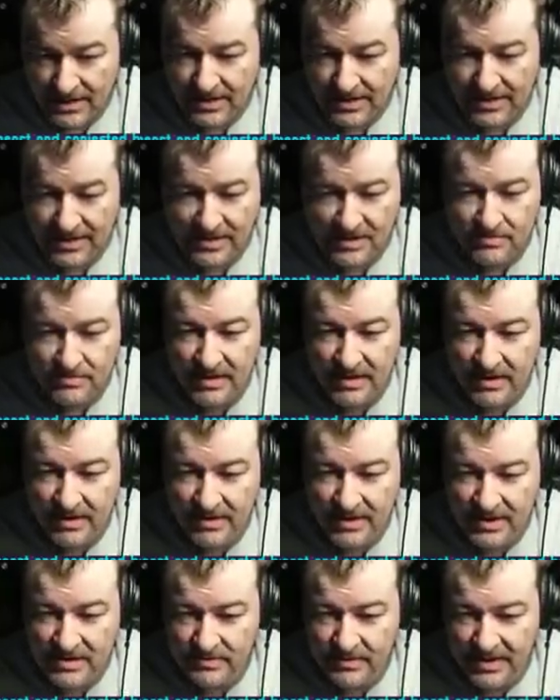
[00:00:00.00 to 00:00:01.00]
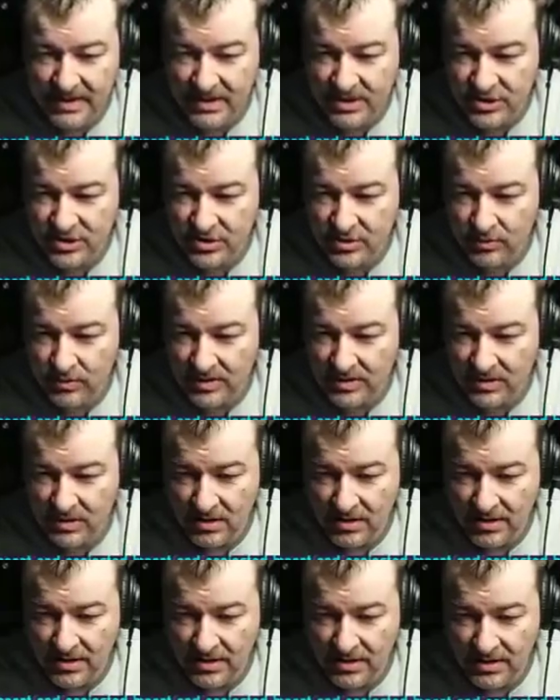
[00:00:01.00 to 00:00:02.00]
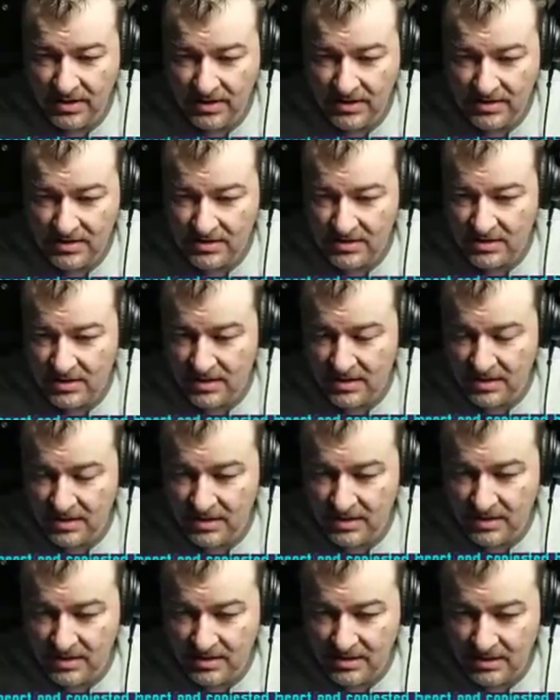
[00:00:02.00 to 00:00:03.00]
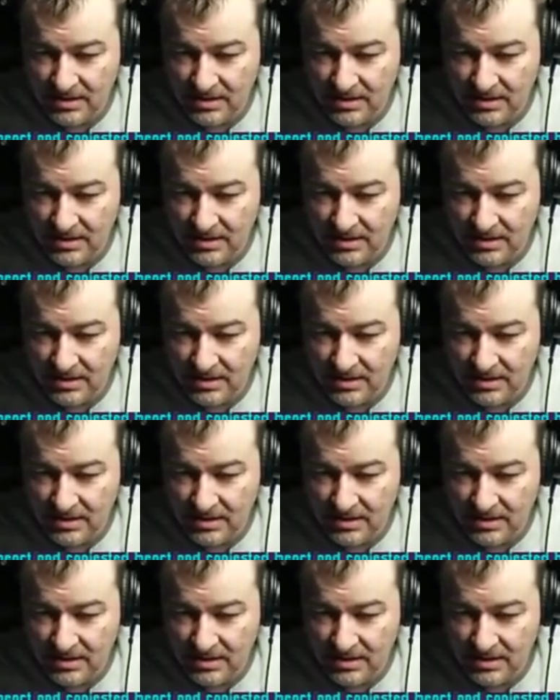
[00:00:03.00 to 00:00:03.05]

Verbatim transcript: they that's missed. my that's my issue with a lot of these. Uh,